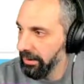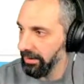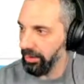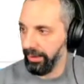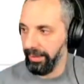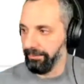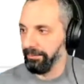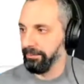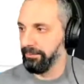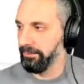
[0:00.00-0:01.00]
Okay,
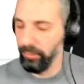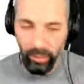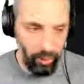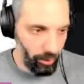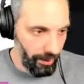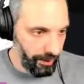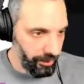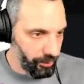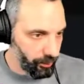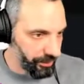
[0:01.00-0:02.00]
no
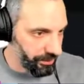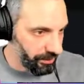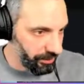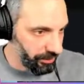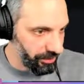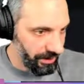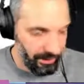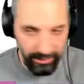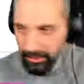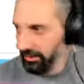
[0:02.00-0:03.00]
errors, which is a good
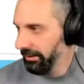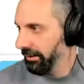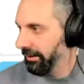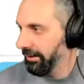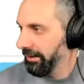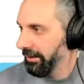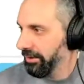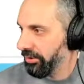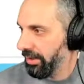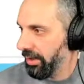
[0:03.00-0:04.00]
sign.
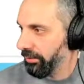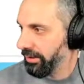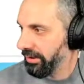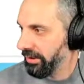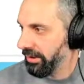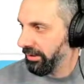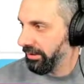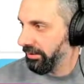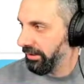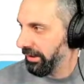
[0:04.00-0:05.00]
So now we just need
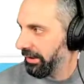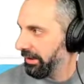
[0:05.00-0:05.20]
to hit the